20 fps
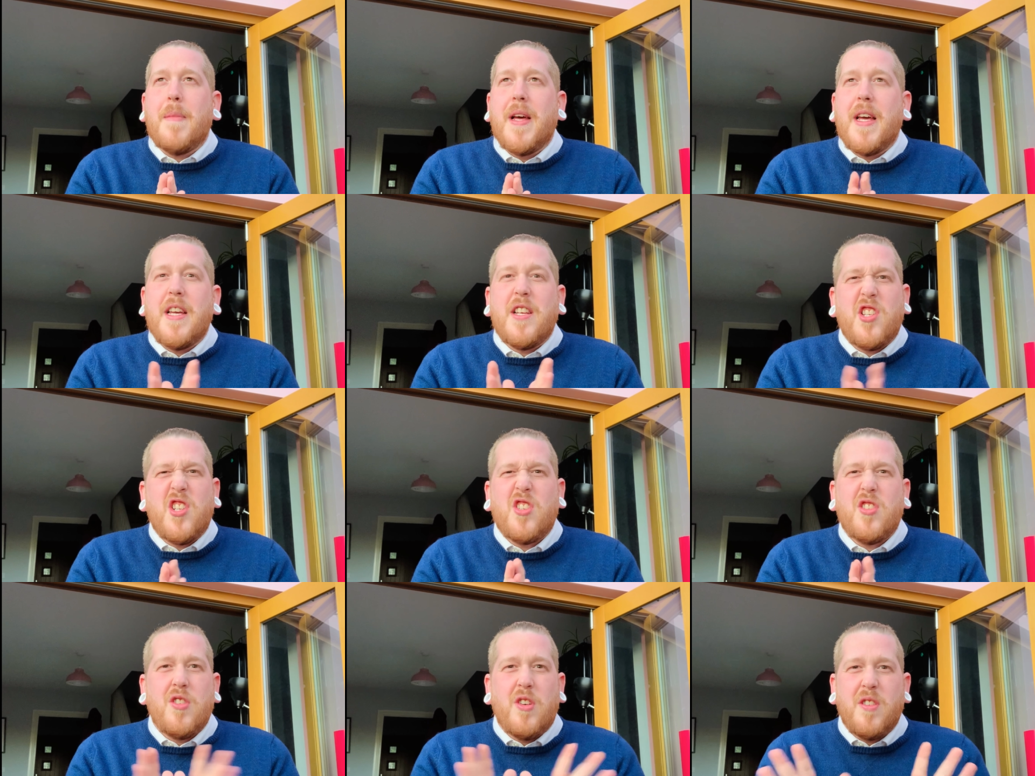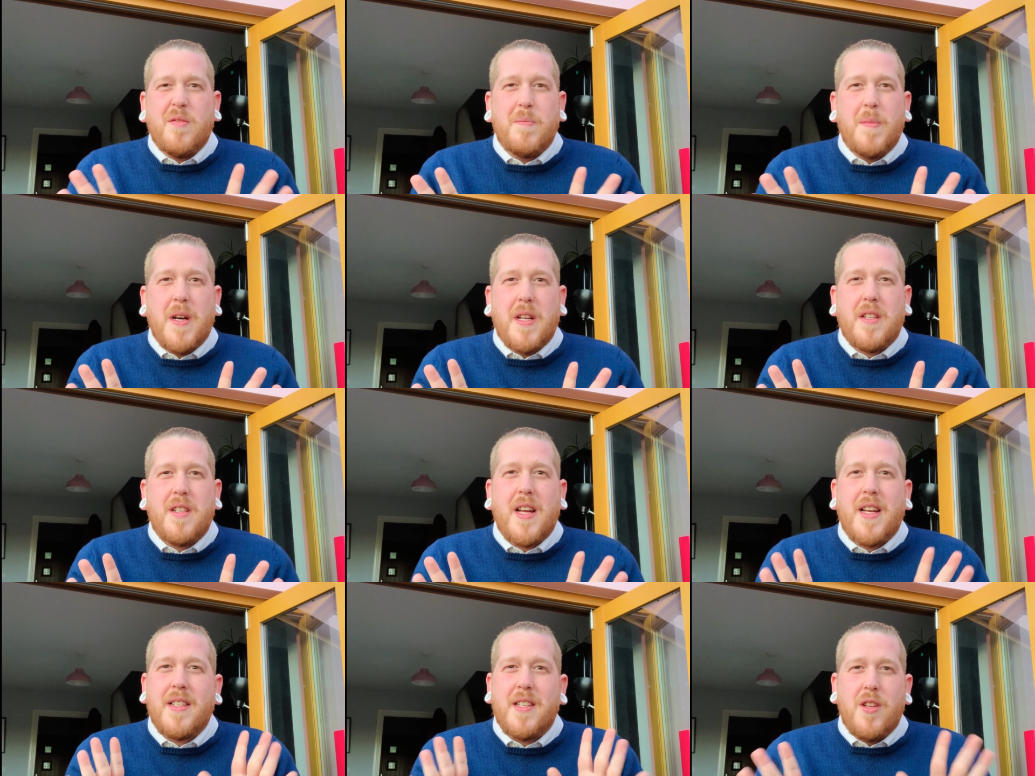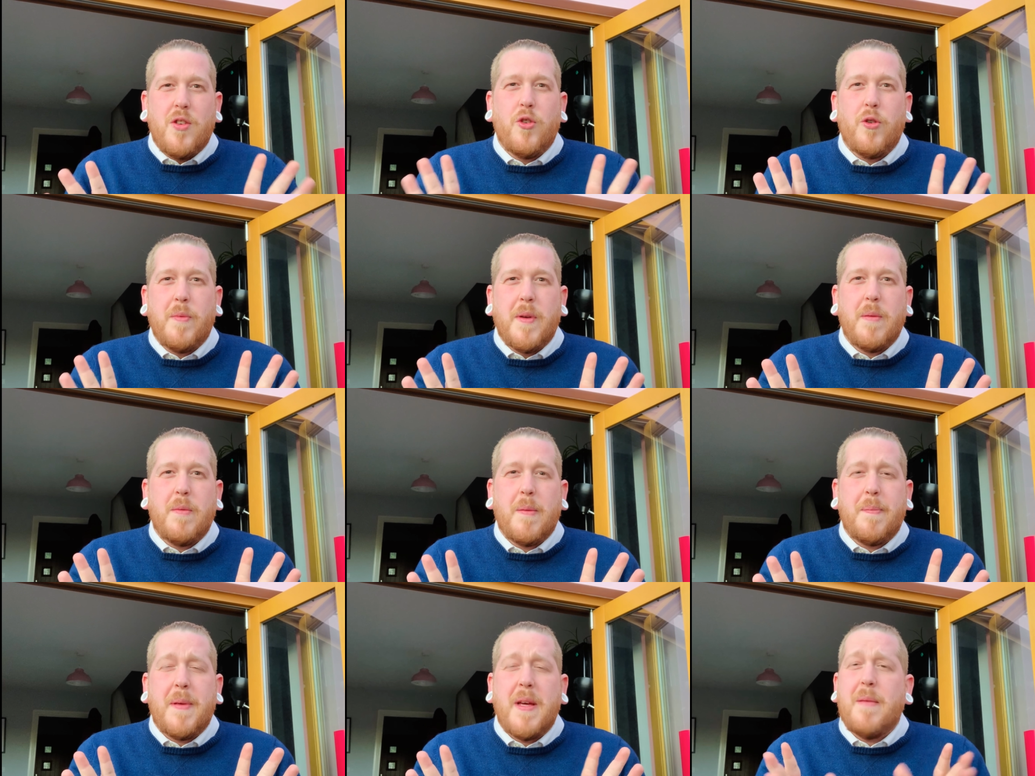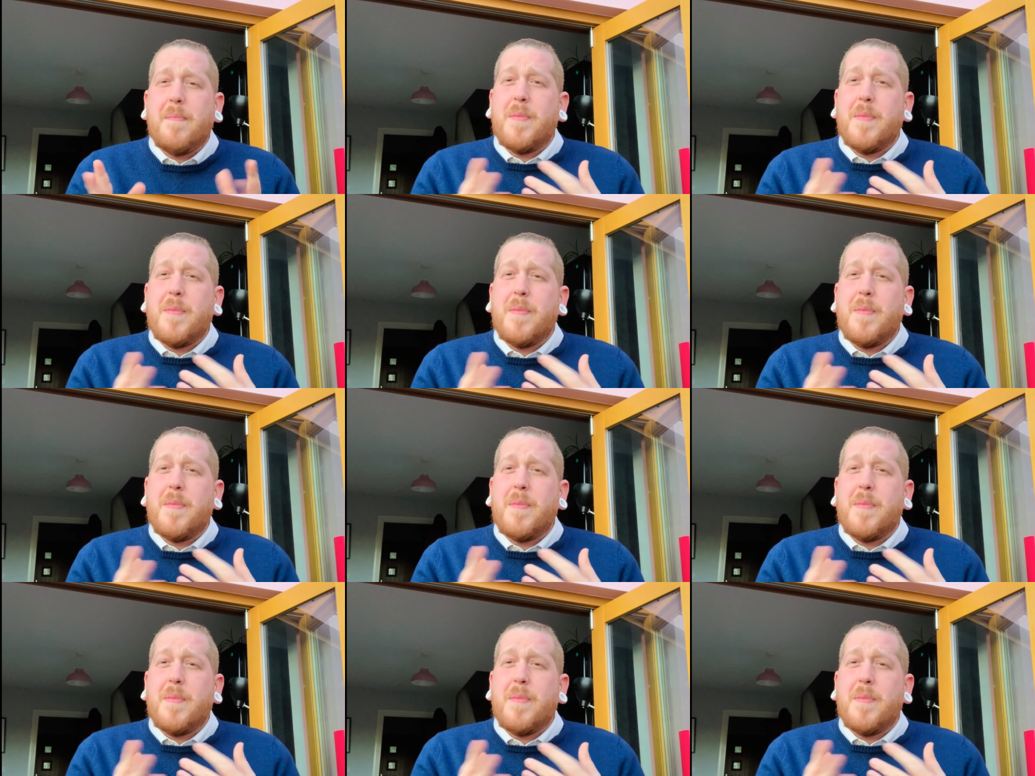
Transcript: It's just not as much as it normally would be,